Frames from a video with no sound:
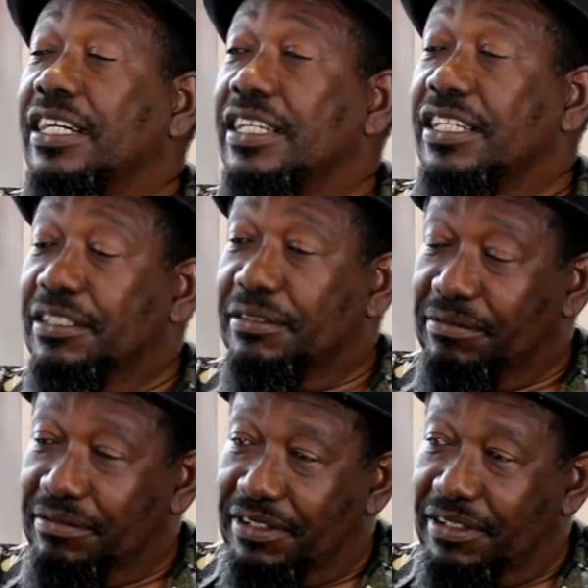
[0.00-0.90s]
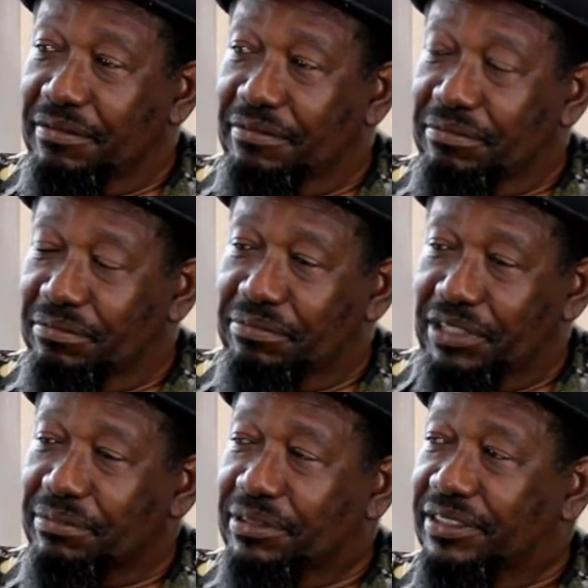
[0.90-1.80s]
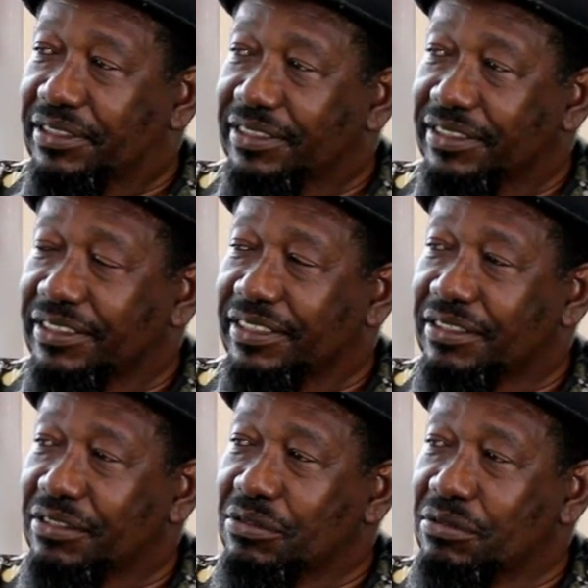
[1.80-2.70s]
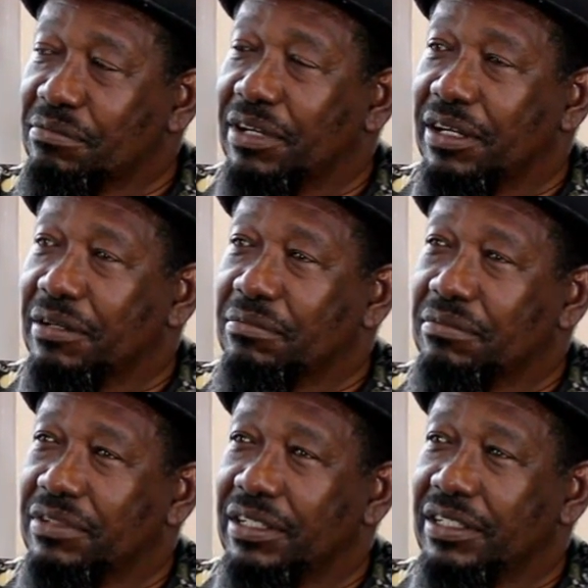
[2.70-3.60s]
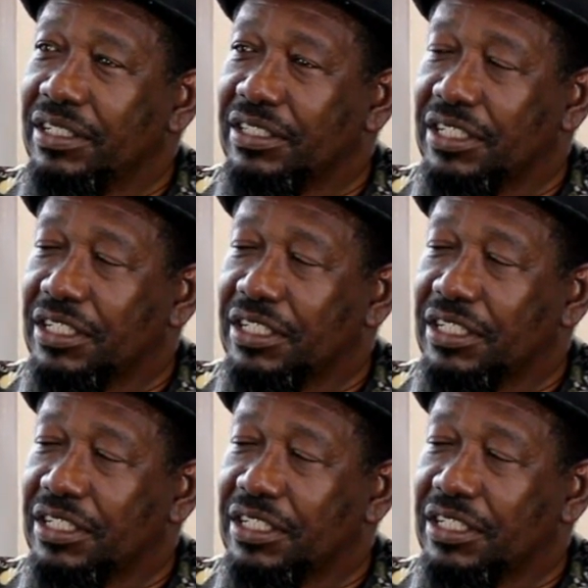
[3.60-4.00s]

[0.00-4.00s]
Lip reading: the other people in the senior